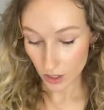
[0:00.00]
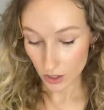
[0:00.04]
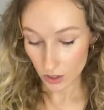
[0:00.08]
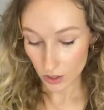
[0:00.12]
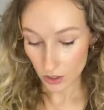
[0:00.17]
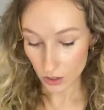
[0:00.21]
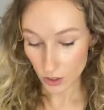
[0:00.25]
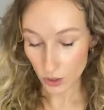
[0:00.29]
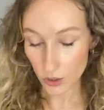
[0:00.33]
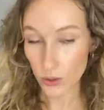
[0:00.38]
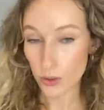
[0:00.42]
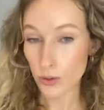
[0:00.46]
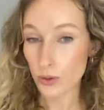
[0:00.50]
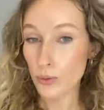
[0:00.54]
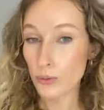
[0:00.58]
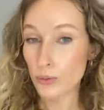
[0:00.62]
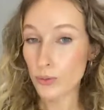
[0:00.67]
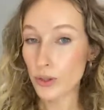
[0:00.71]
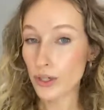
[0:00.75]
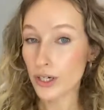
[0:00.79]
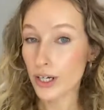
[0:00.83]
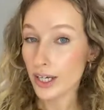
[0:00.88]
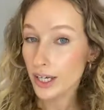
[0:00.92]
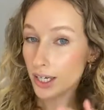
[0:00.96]
So
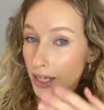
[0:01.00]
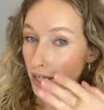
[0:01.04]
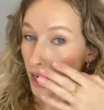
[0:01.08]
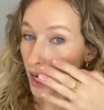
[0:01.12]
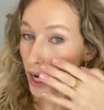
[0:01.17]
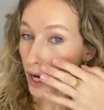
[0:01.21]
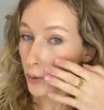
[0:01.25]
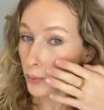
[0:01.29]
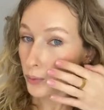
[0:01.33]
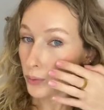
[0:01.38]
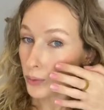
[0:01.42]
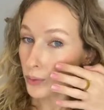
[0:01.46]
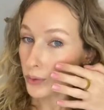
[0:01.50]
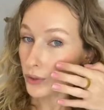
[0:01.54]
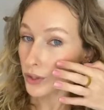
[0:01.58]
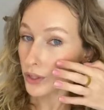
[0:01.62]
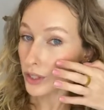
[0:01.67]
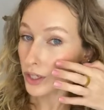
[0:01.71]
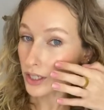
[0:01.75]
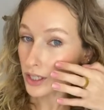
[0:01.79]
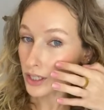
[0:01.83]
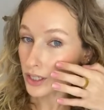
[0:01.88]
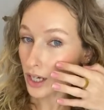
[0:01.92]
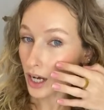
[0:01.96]
put it in an
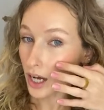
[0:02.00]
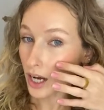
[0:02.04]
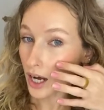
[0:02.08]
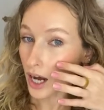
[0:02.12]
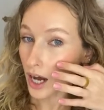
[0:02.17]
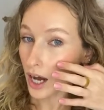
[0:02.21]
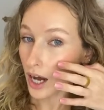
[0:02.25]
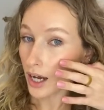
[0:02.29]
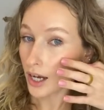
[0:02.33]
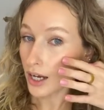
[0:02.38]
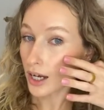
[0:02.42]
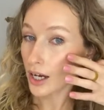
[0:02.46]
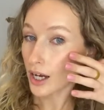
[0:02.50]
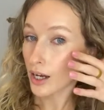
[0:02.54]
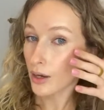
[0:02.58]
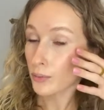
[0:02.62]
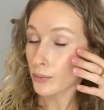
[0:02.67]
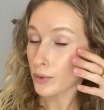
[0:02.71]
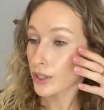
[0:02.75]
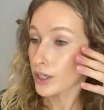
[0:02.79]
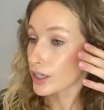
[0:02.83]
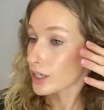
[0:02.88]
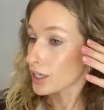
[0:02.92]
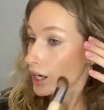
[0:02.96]
upward, start higher
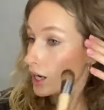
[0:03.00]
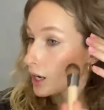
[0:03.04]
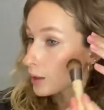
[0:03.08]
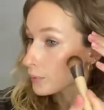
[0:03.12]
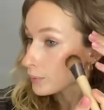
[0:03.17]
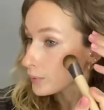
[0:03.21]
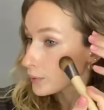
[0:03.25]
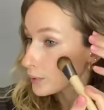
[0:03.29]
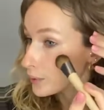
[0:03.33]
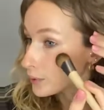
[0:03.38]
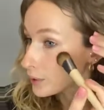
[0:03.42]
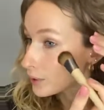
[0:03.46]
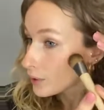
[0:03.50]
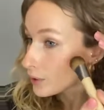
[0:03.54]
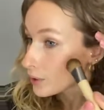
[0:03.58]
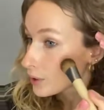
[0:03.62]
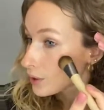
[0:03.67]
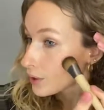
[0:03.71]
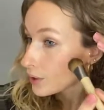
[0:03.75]
and put it in an upward